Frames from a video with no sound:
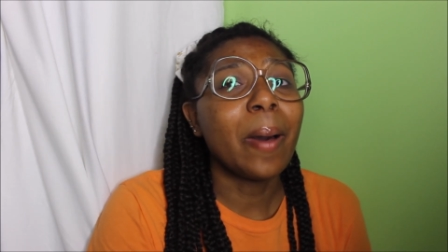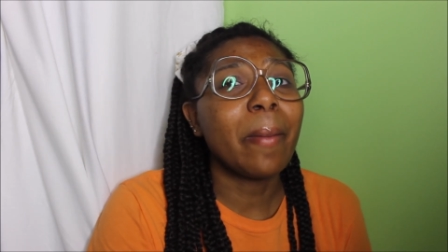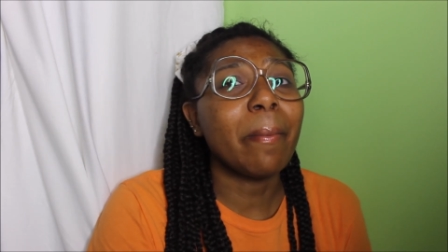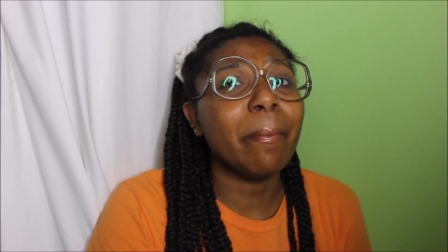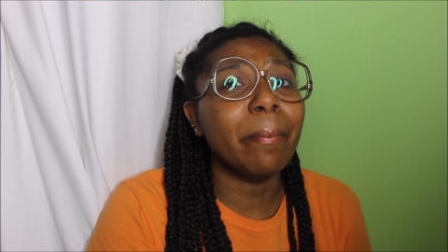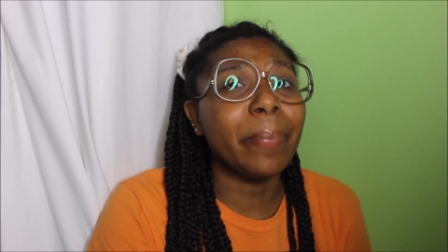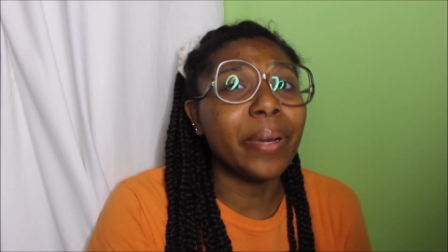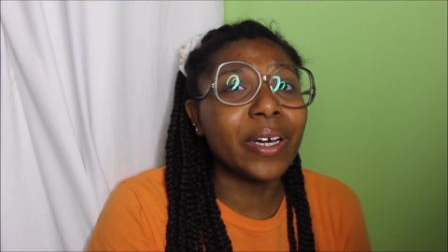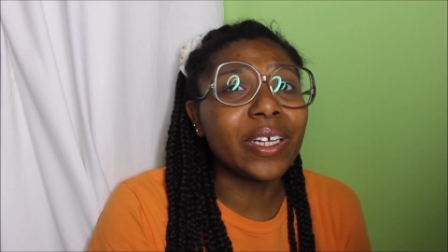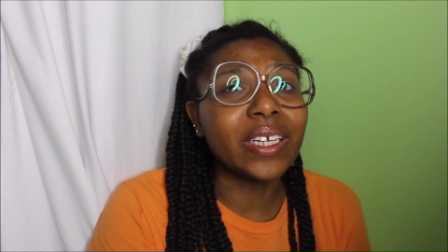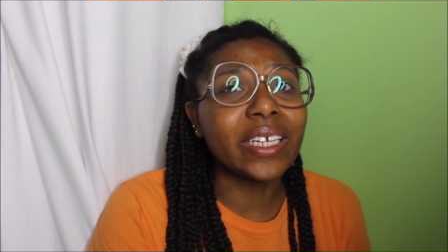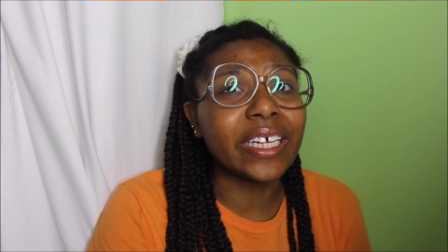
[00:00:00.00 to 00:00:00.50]

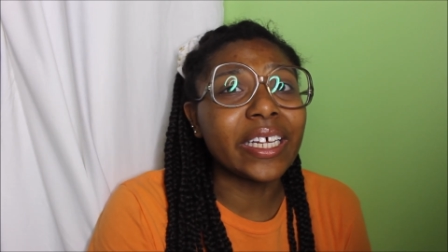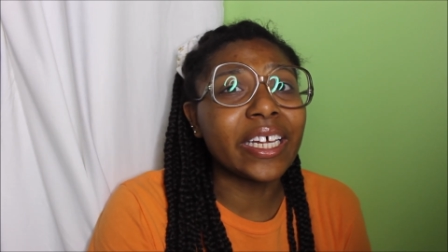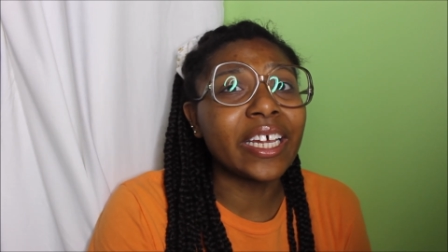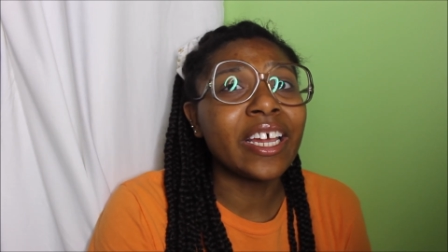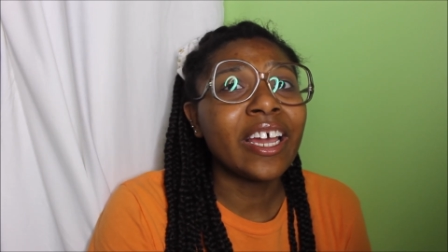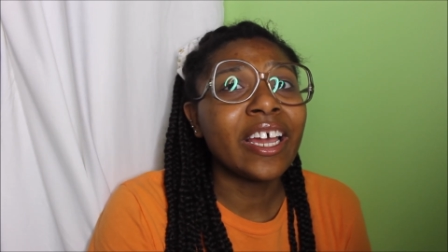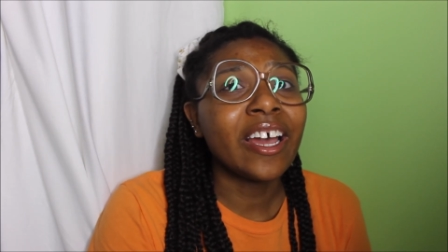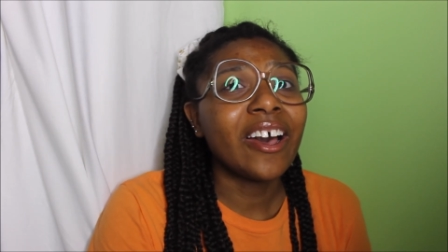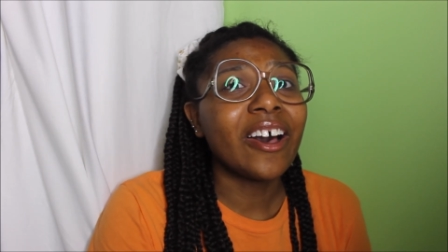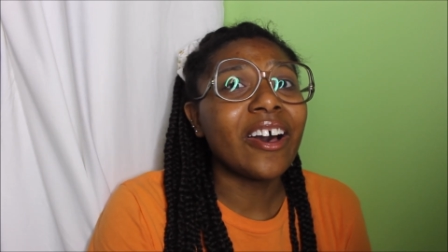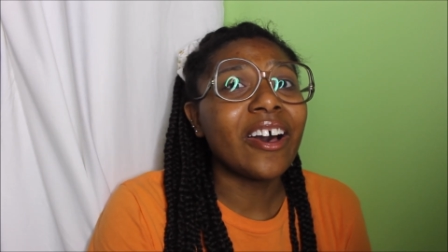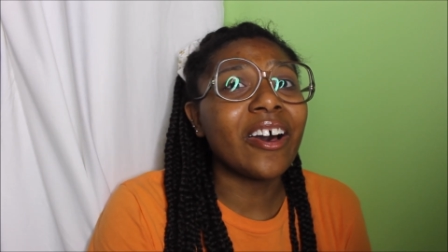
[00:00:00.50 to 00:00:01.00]

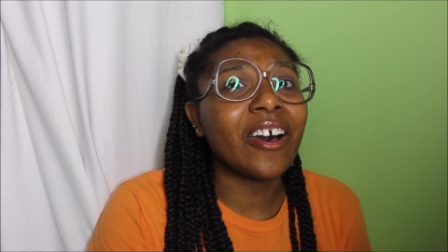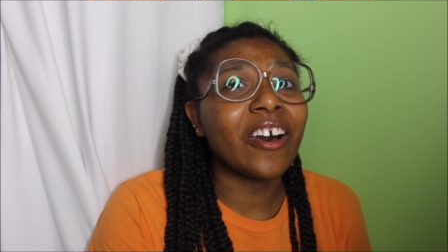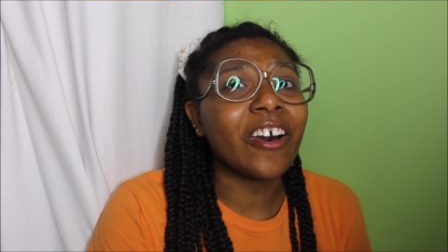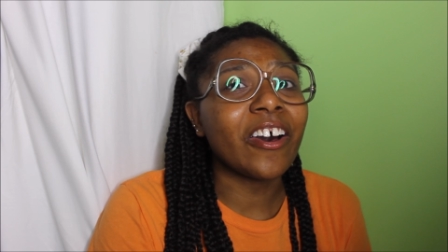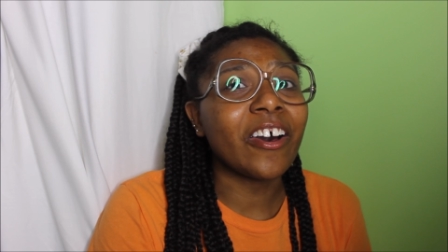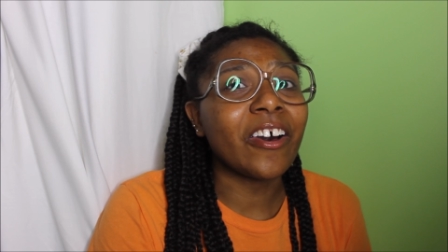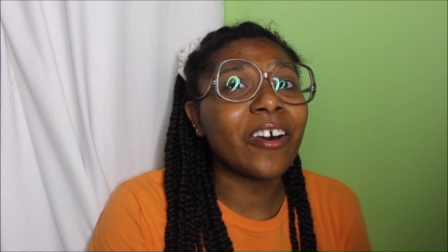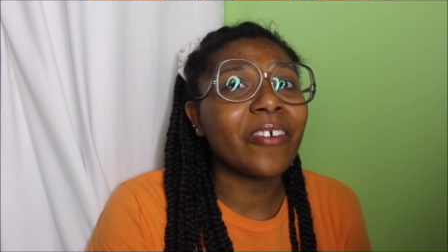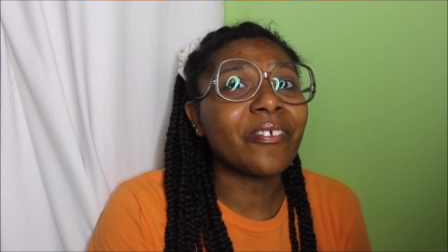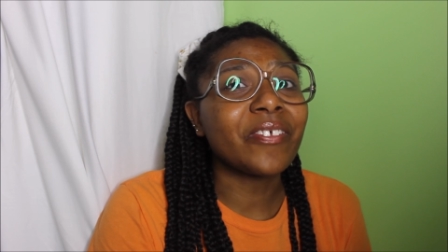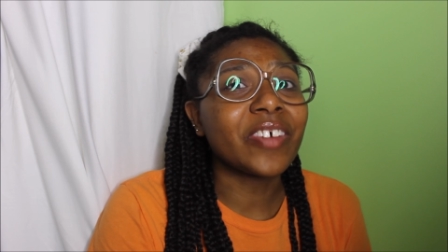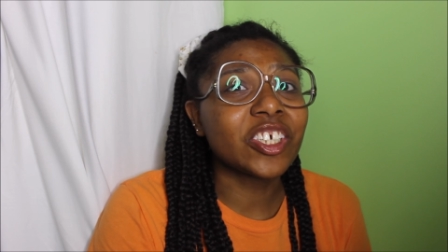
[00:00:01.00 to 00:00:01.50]
bully
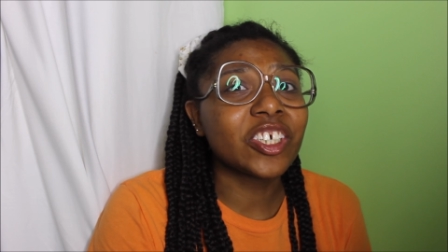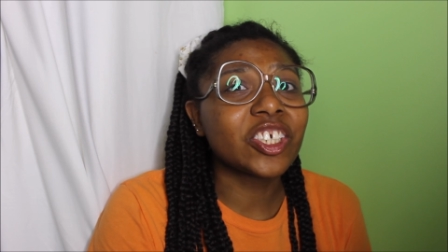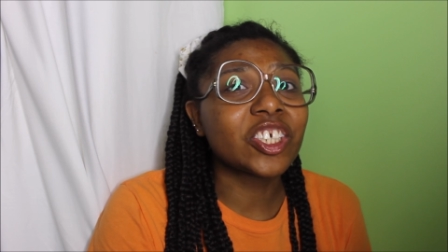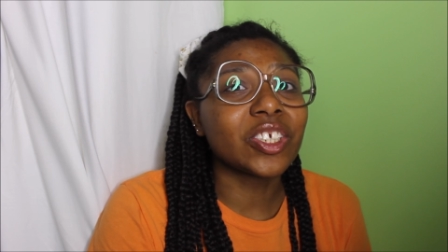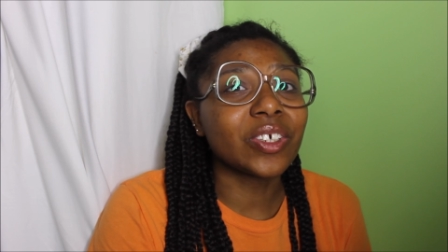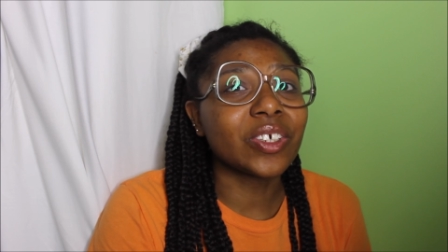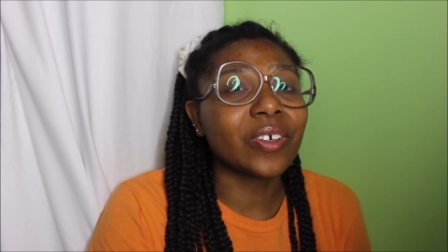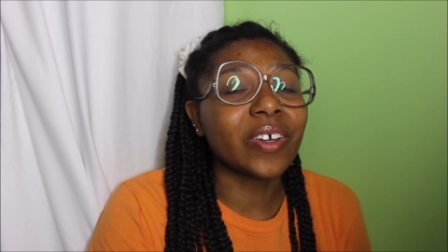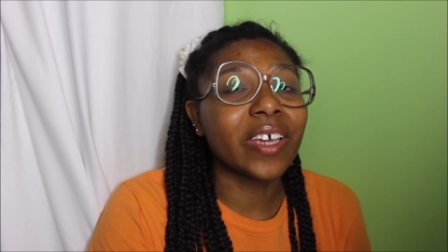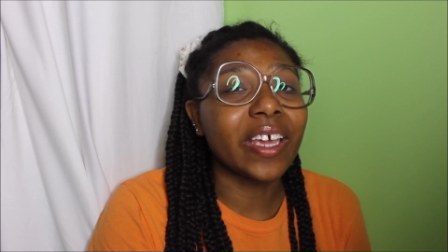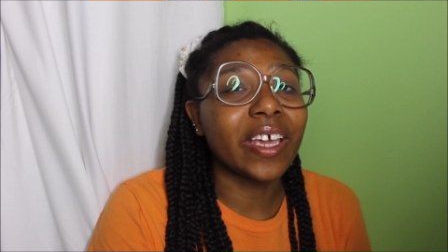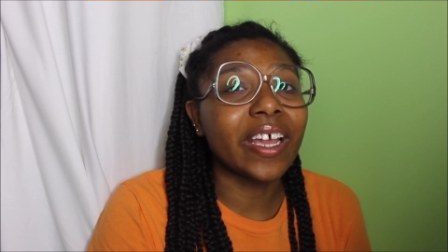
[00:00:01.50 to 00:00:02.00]
a
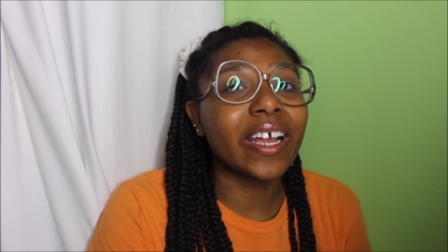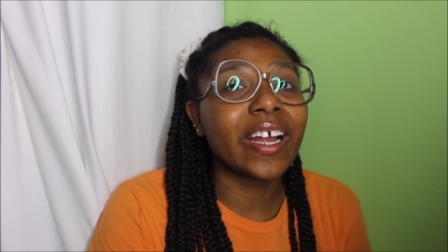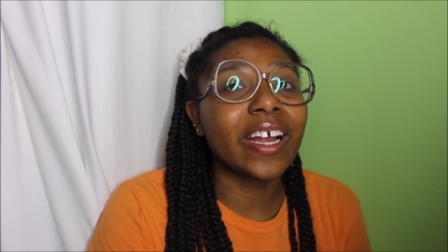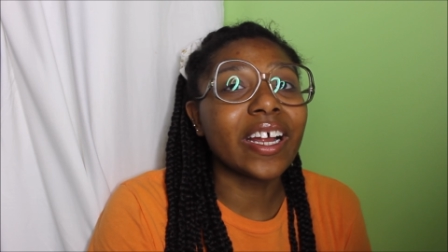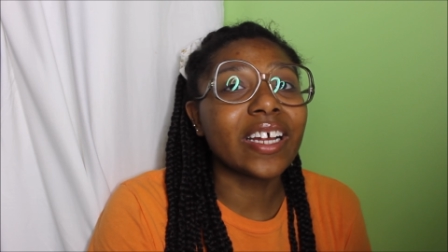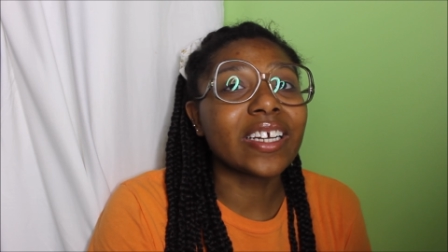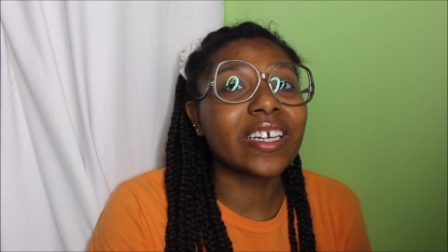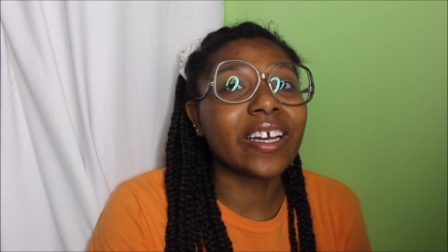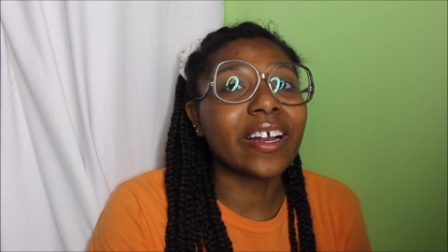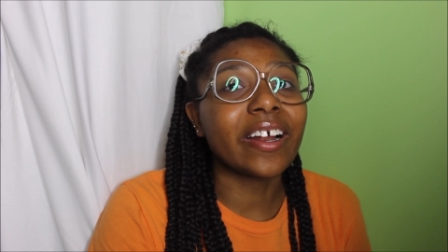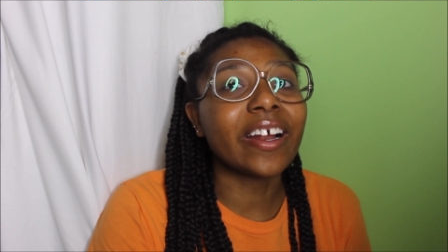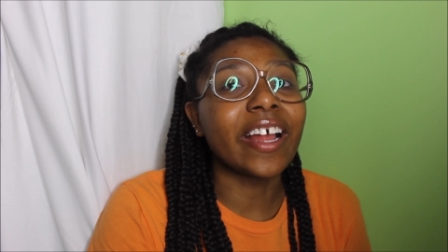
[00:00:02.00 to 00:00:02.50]
fictional
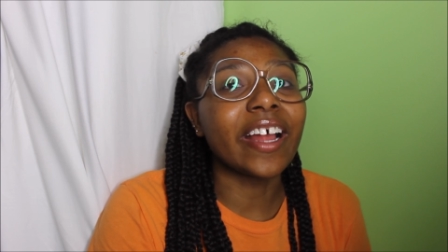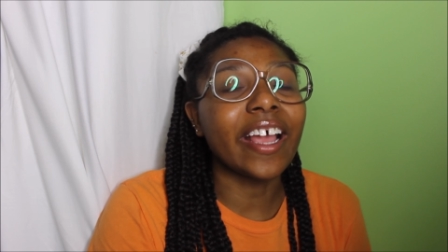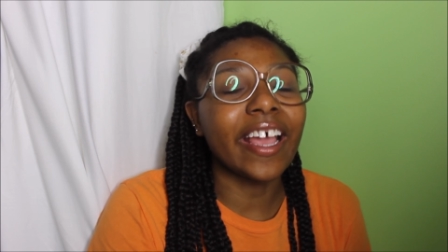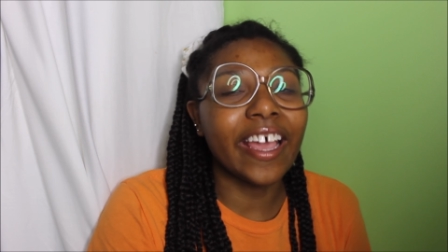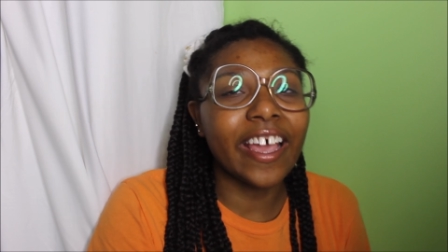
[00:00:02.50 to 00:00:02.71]
character